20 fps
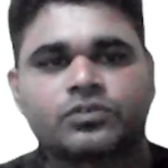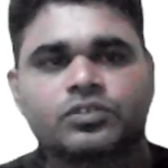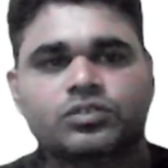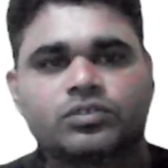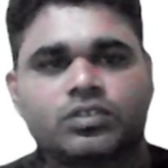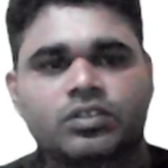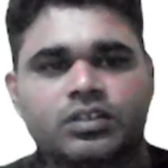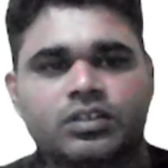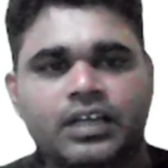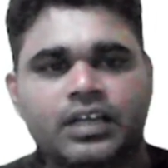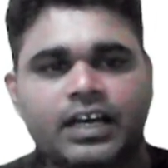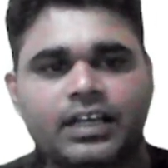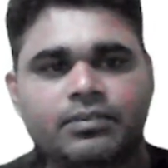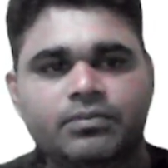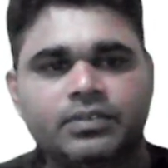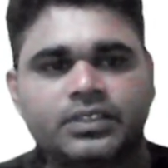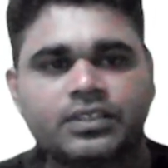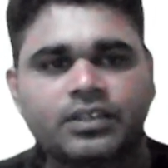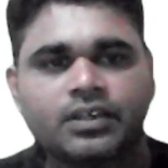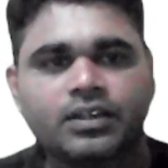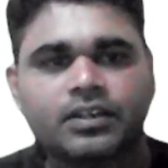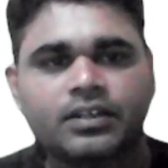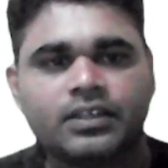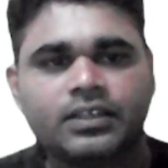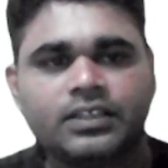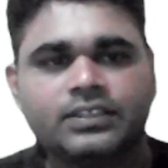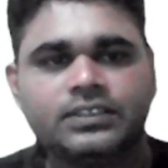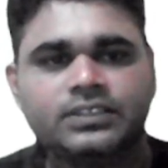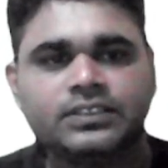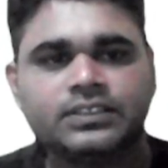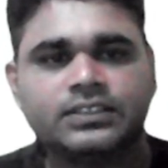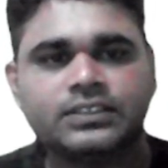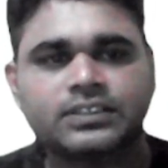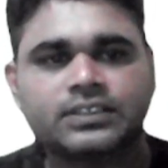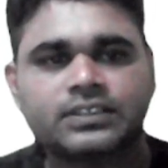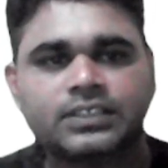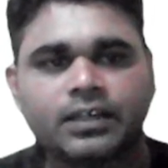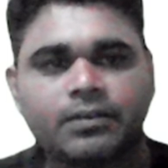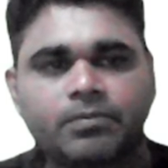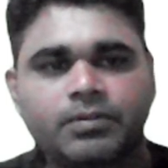So, the diameter is
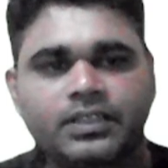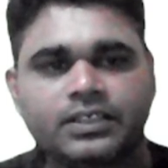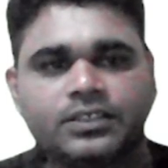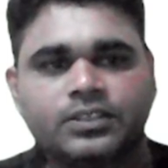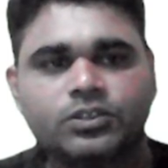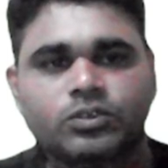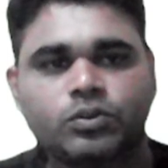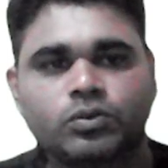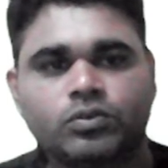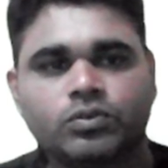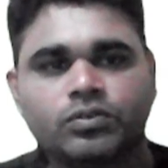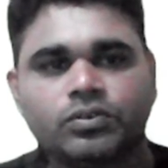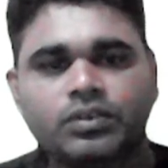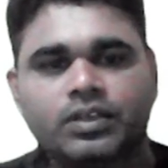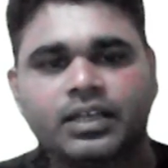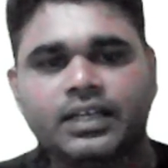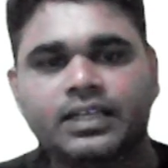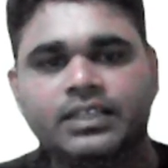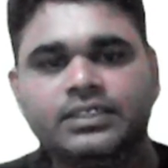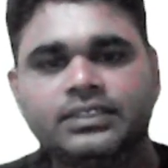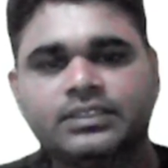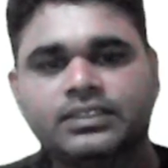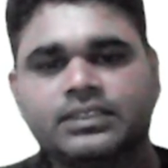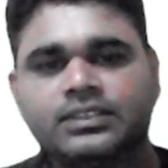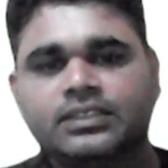7 to 8